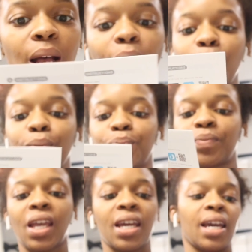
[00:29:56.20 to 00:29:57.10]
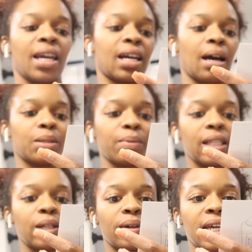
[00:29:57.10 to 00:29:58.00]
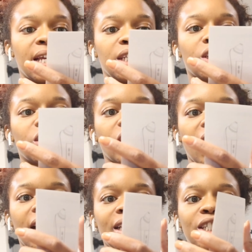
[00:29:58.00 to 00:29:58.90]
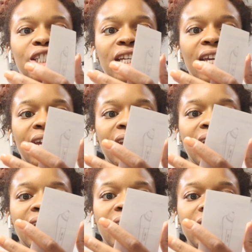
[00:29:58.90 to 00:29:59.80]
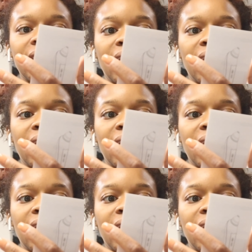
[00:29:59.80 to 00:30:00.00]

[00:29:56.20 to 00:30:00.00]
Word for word: so it comes with little instructions,